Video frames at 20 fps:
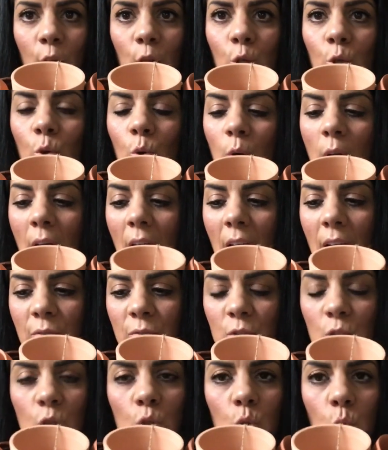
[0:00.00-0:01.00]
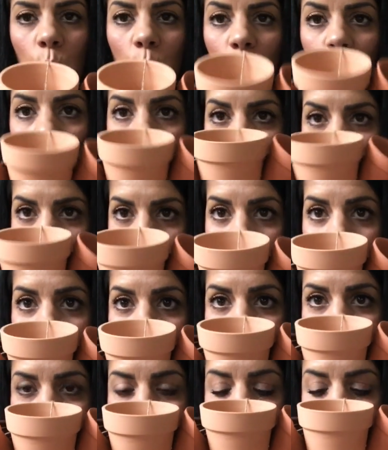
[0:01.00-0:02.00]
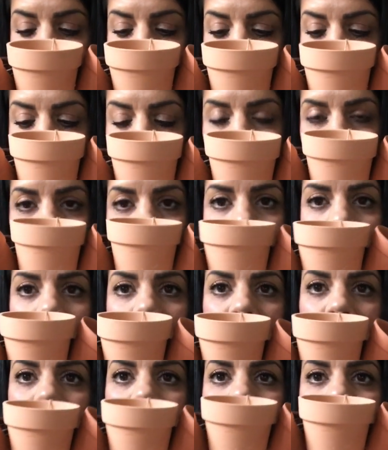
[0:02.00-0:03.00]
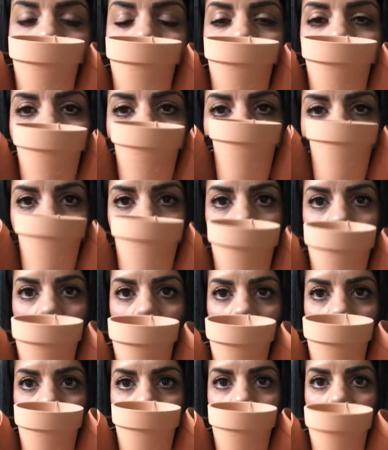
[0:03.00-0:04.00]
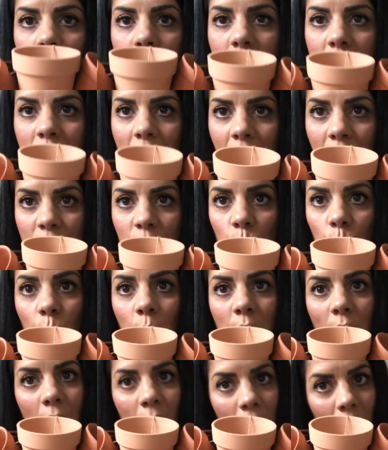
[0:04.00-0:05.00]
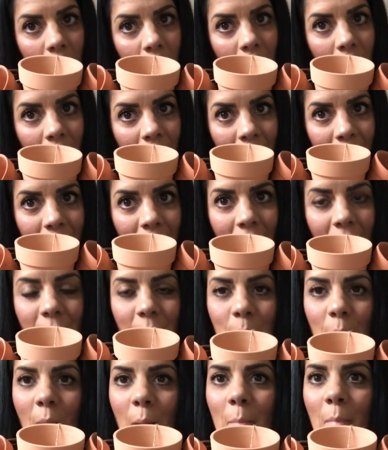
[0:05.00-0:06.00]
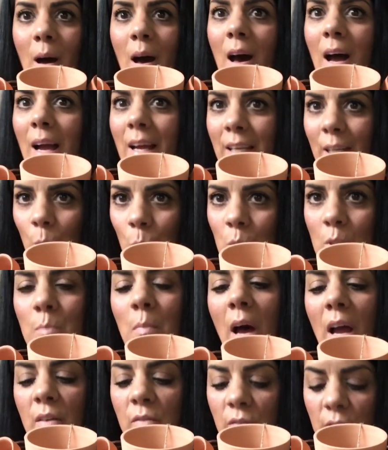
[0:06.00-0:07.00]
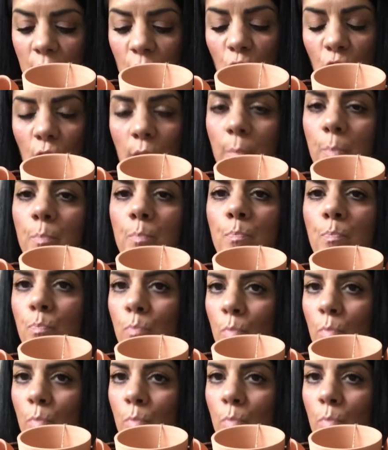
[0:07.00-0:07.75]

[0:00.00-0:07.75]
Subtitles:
You don't have to do it the way I did it. I did it this way because that's what I had in my mind. It was my vision.